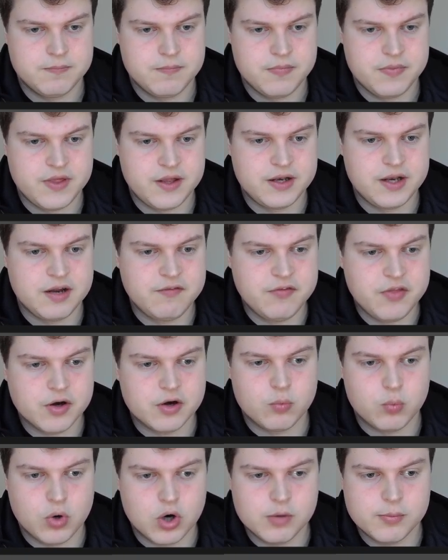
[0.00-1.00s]
Then if
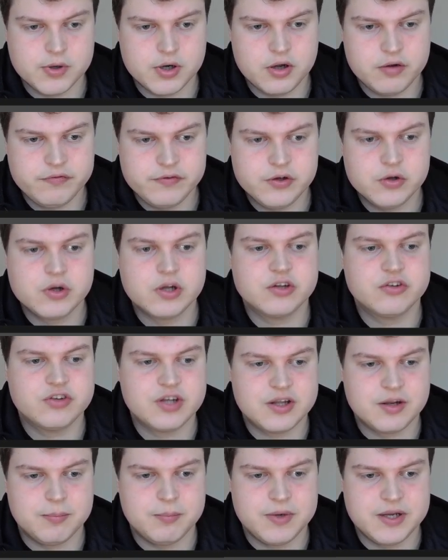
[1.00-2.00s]
they're warm enough, you can
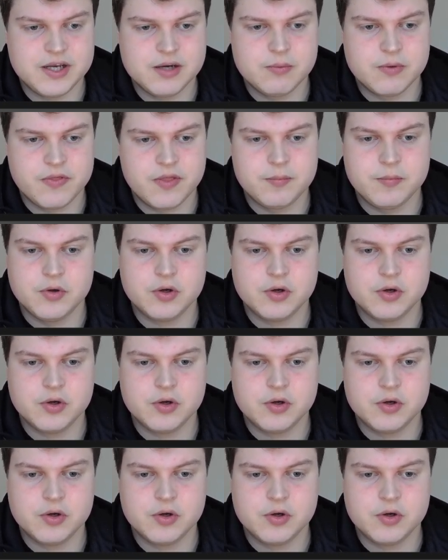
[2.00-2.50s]
set a meeting with them.